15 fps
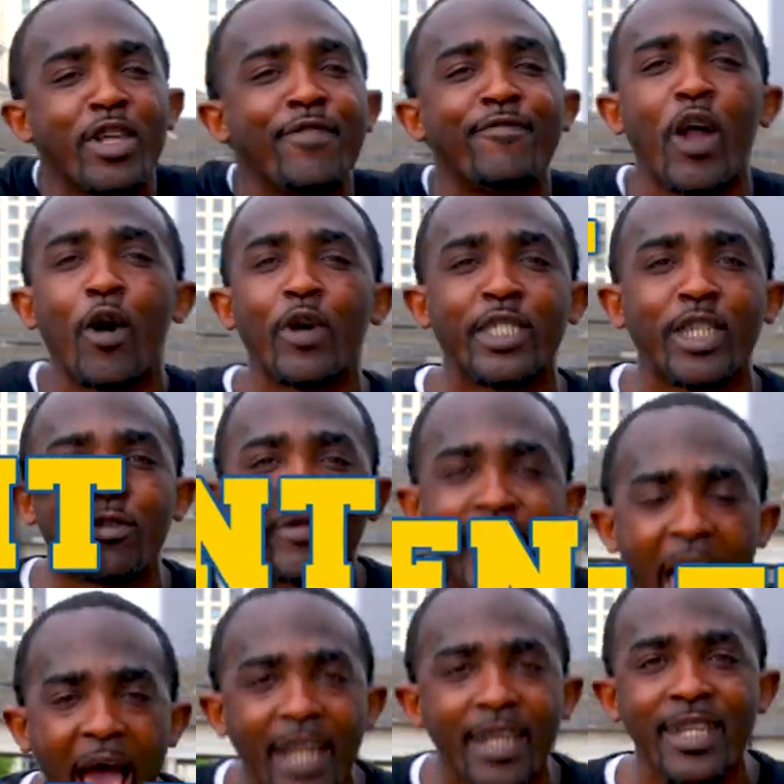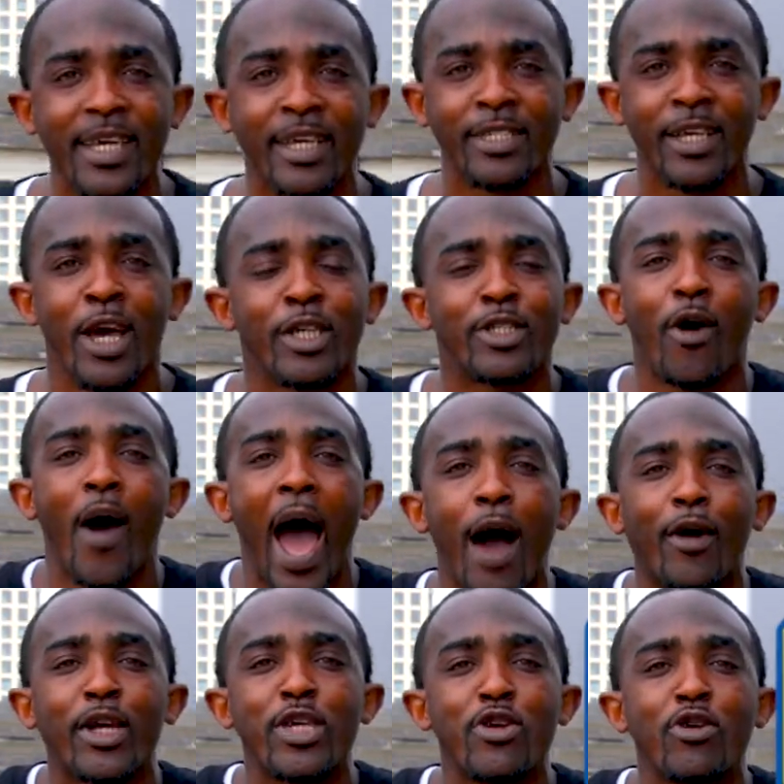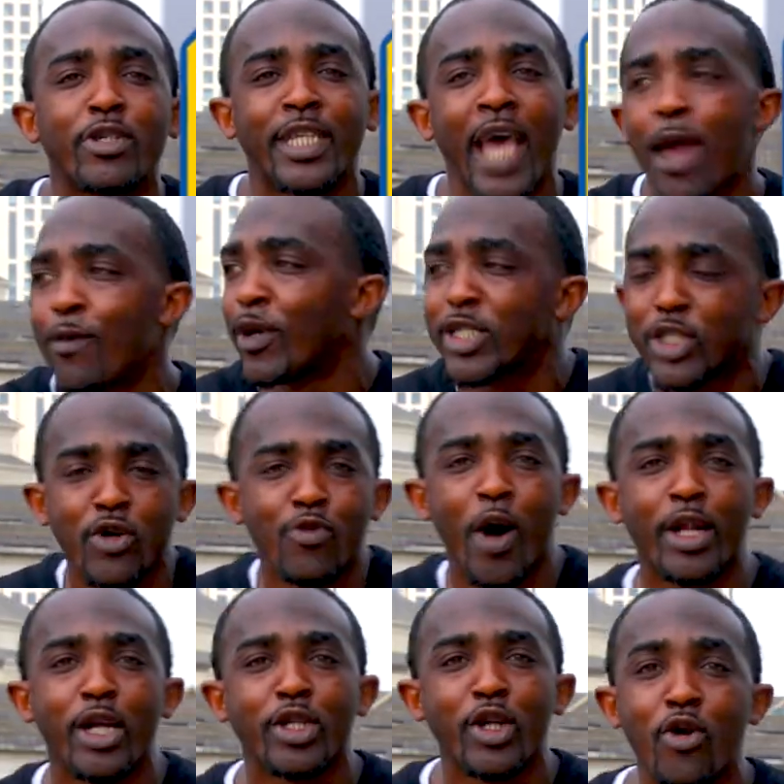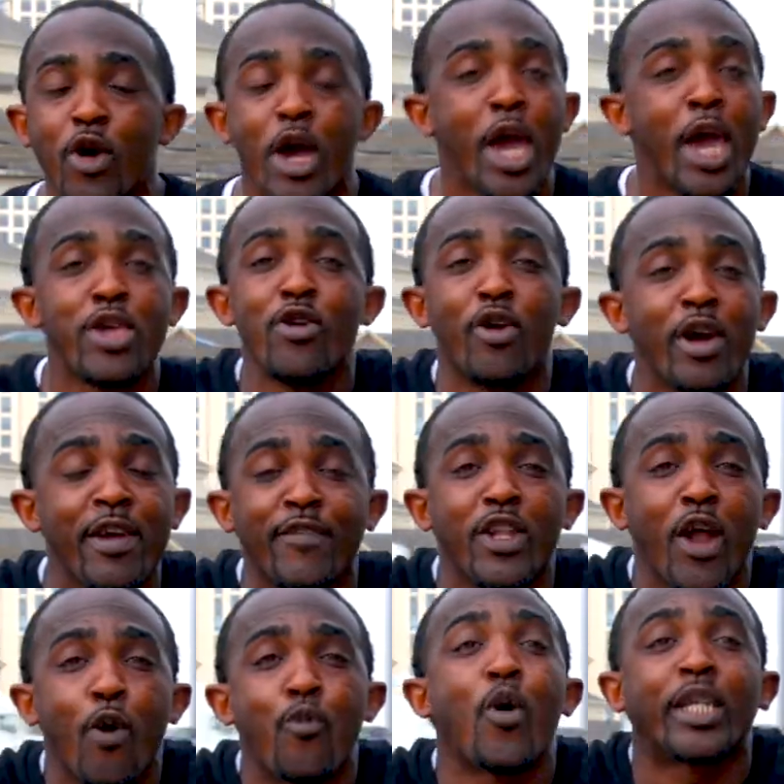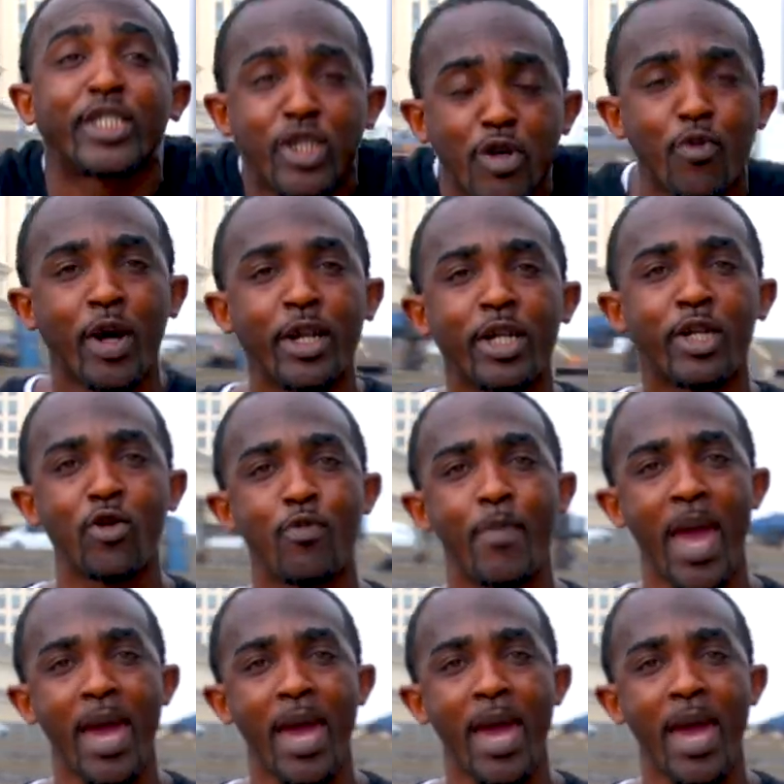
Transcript: don't even know what your talent is. So how can you say what you want to do and you don't even know what you want to do,